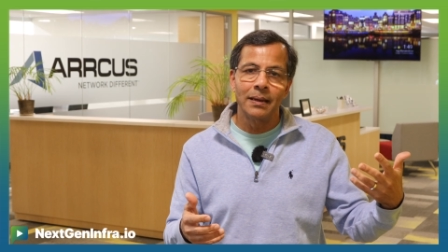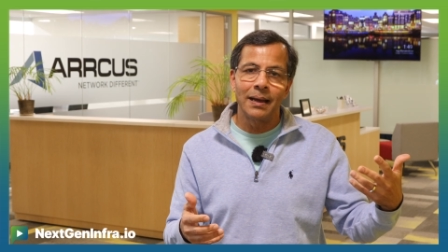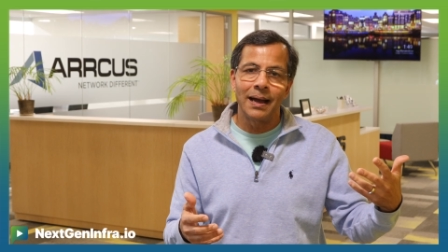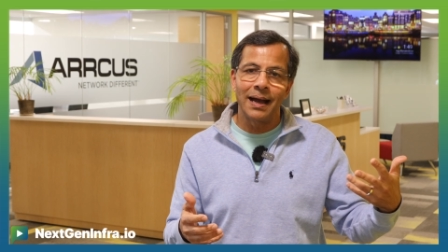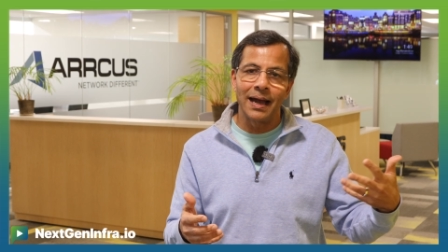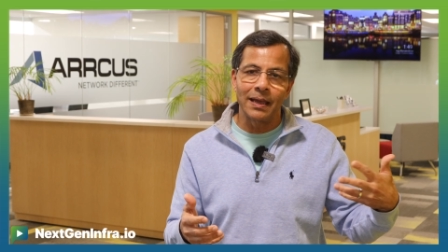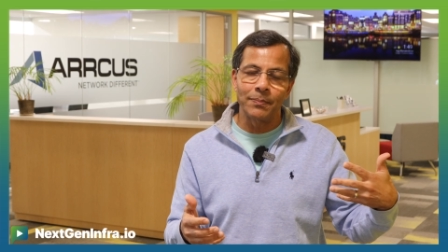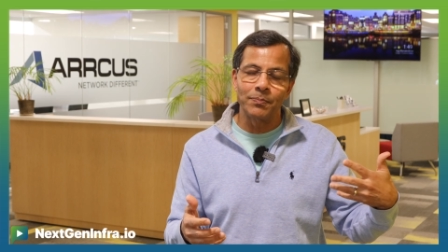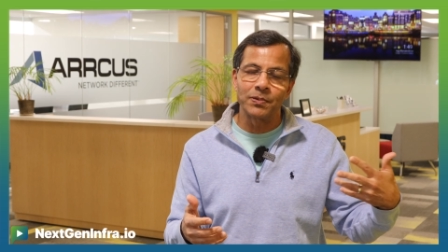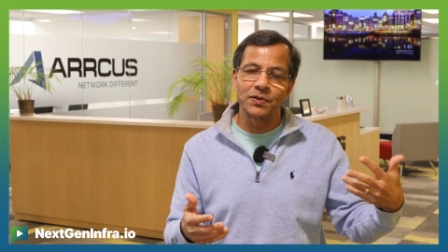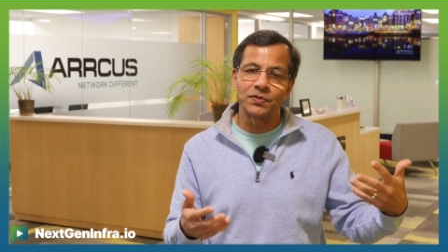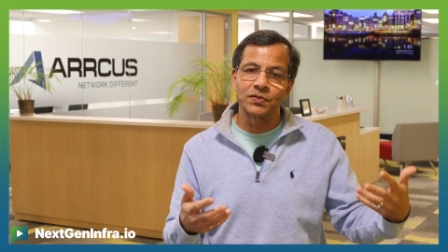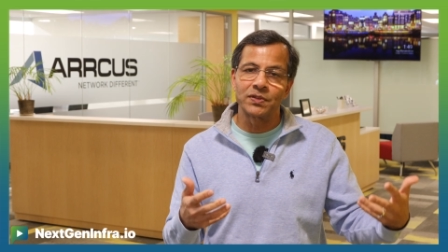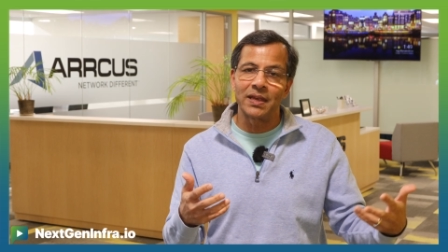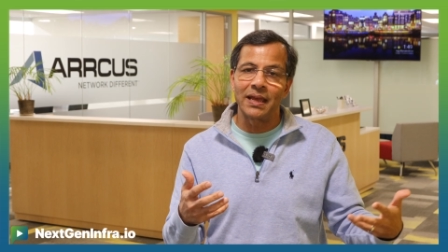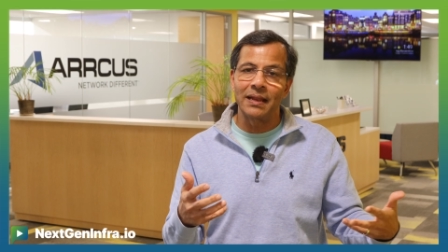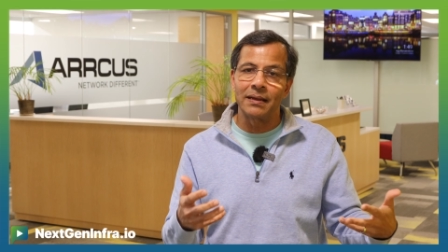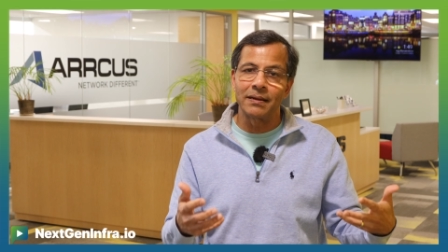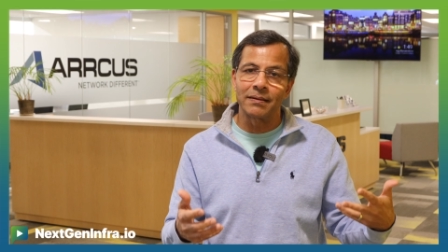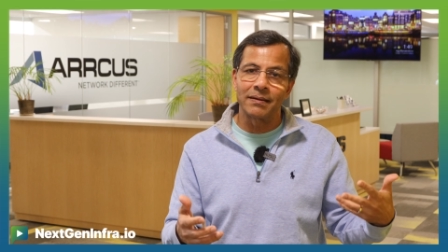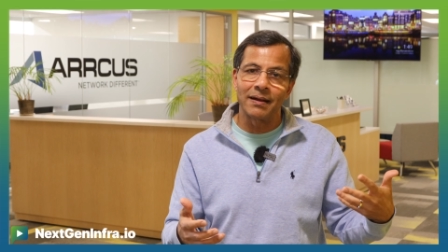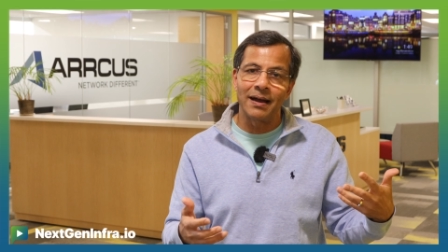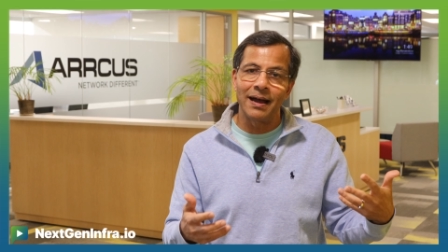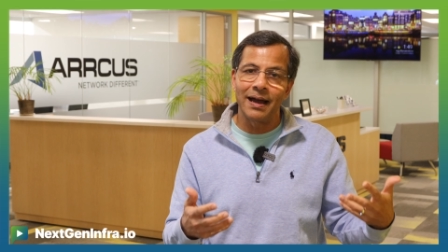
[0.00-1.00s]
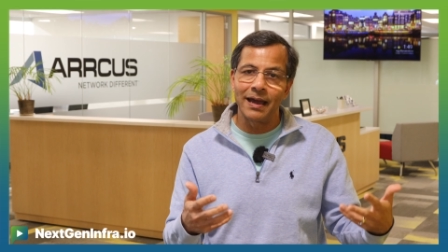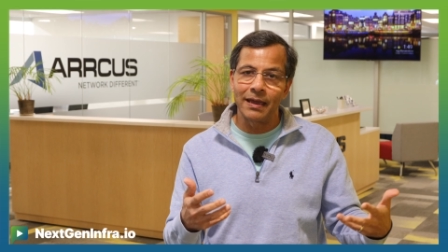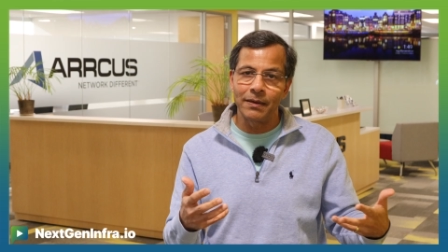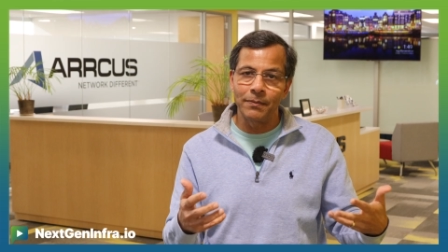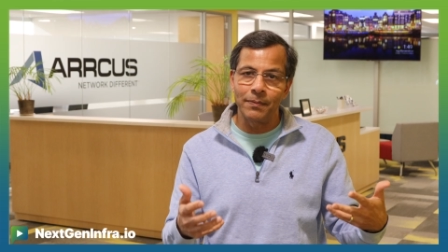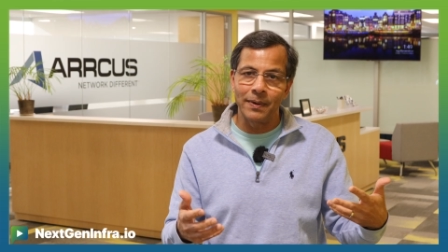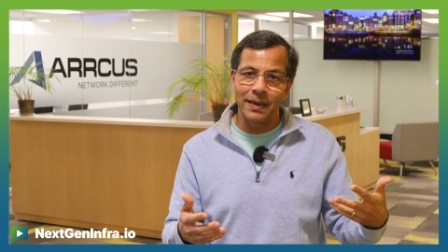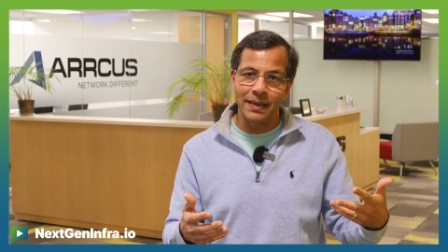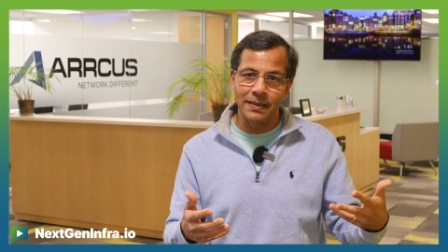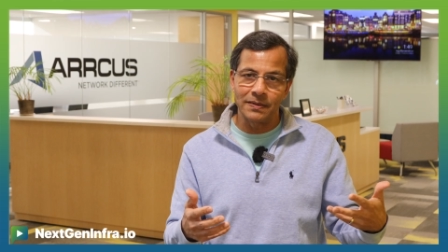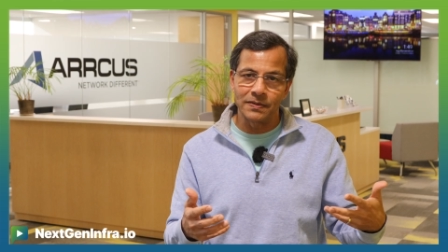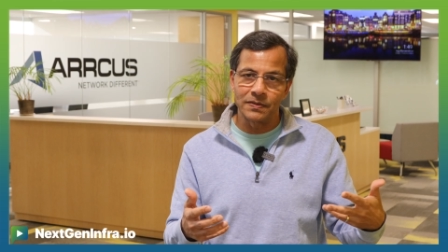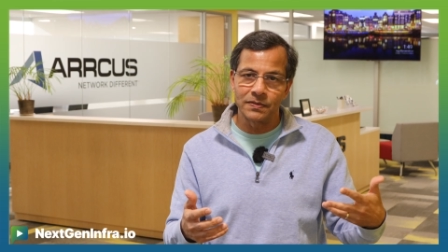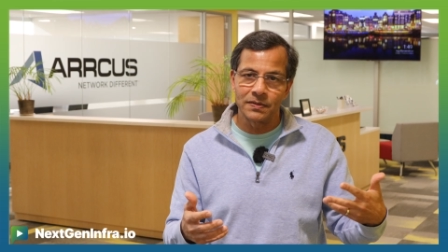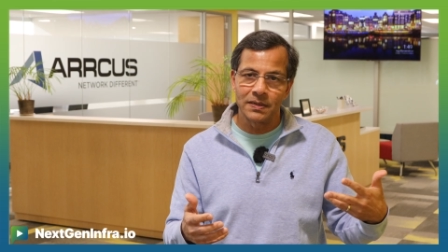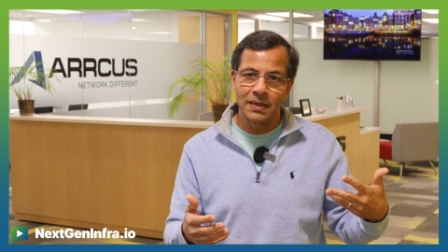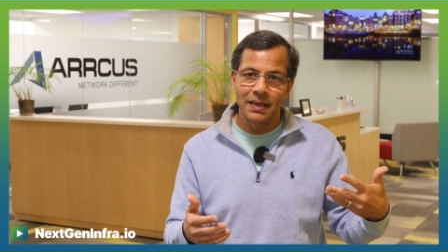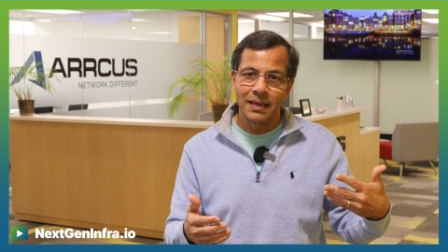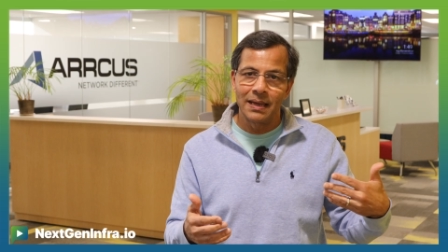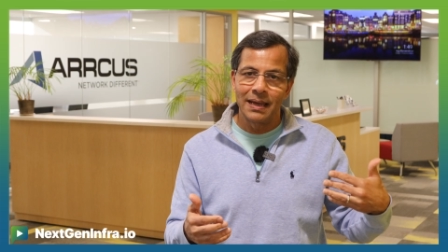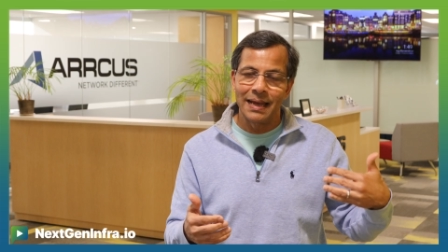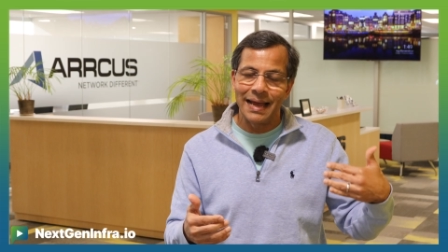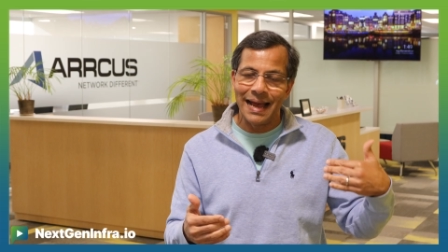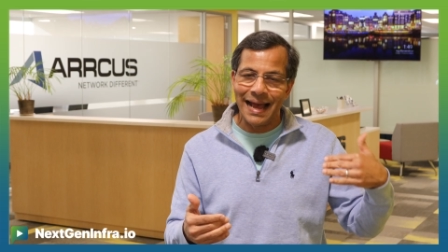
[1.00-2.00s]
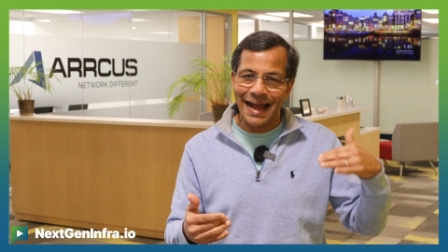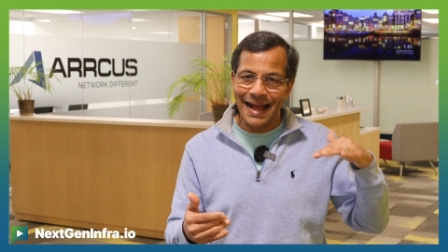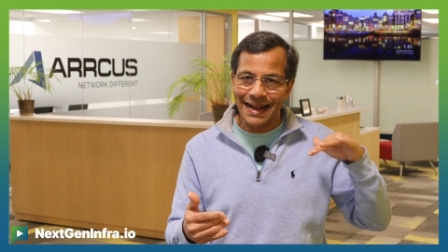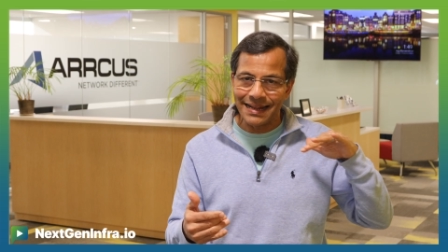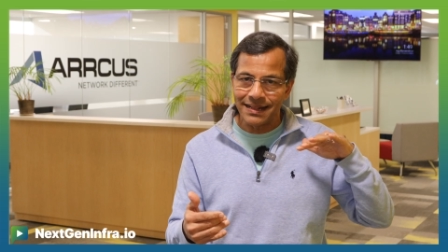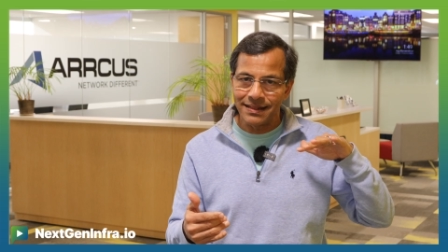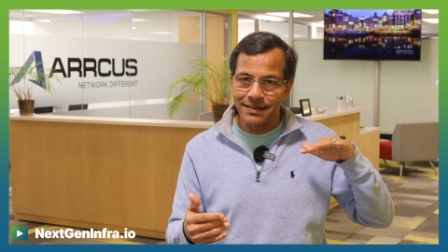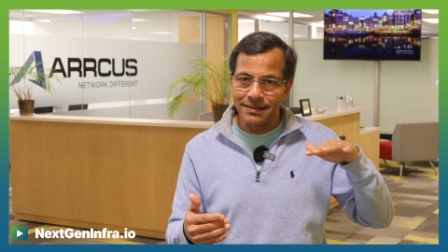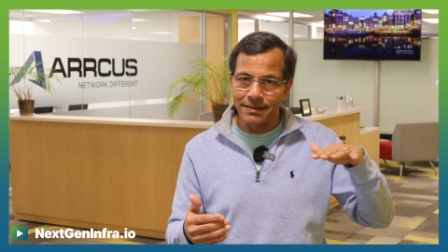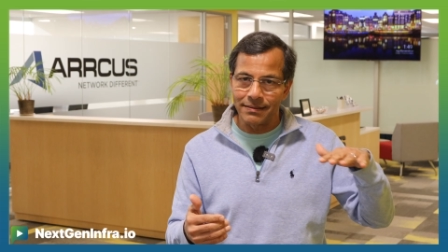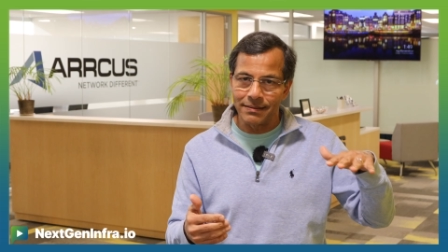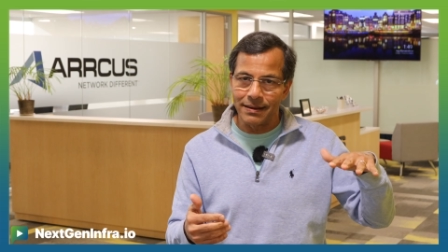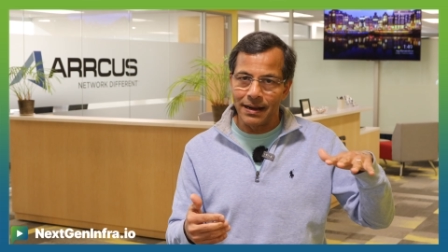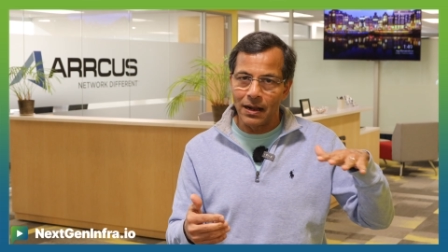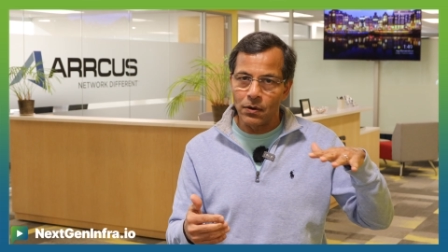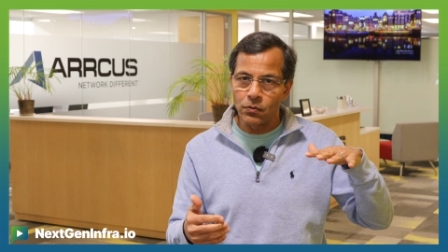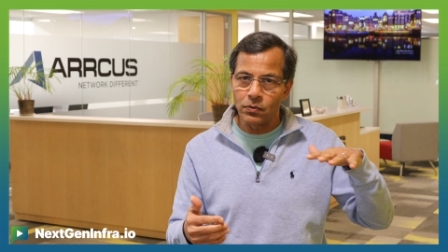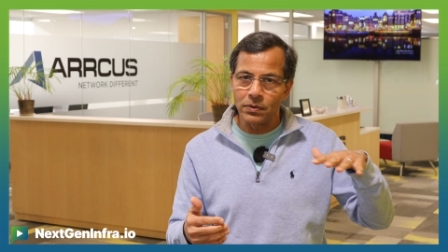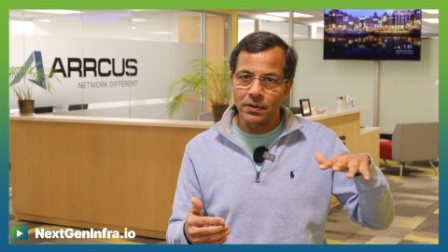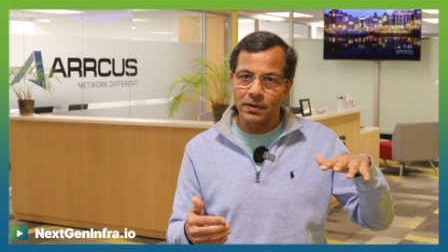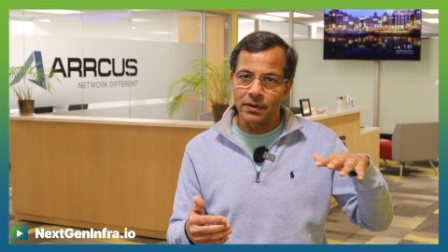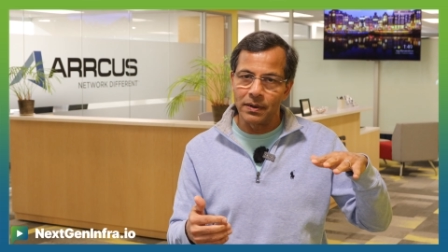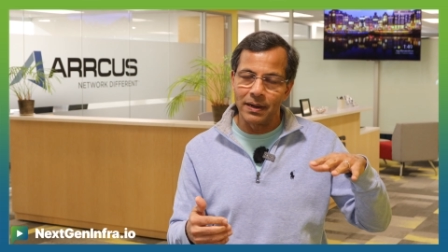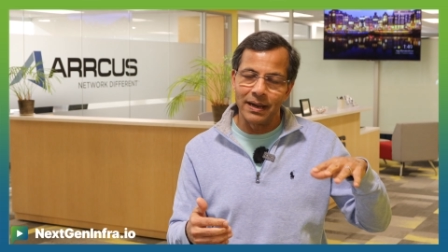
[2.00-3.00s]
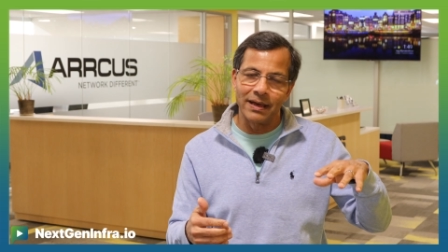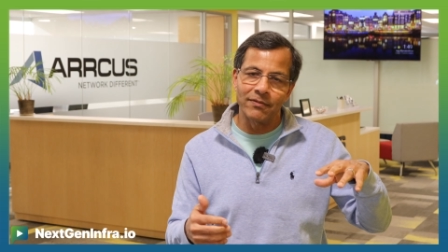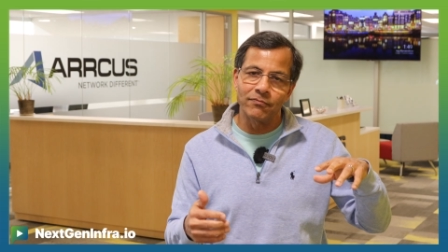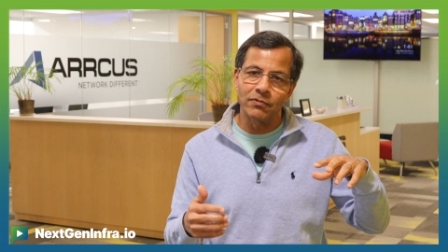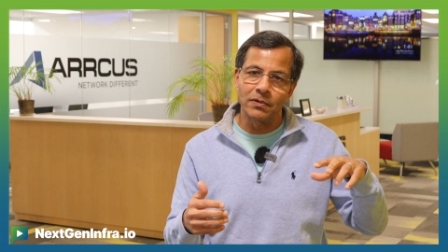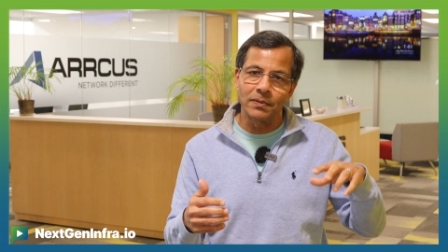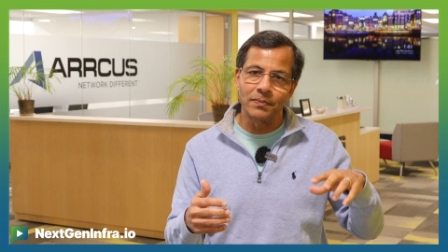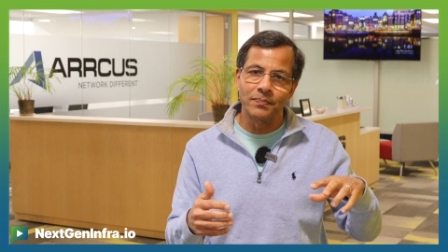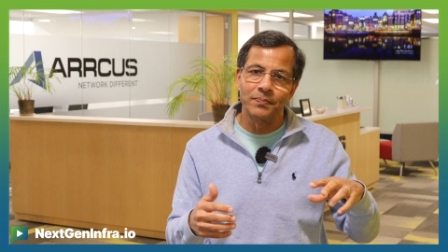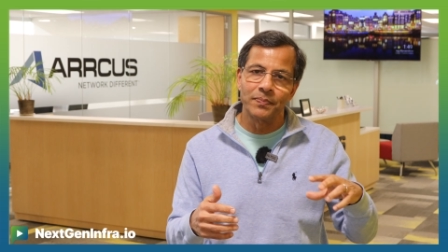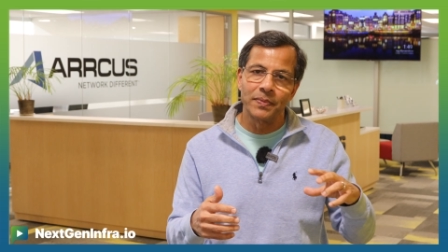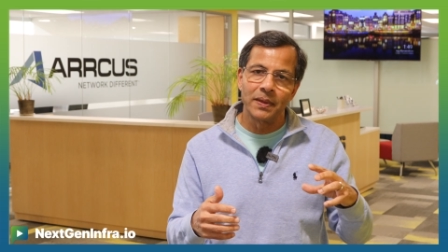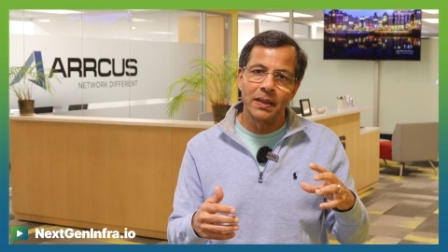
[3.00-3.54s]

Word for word: hyperscaler highways at the router level.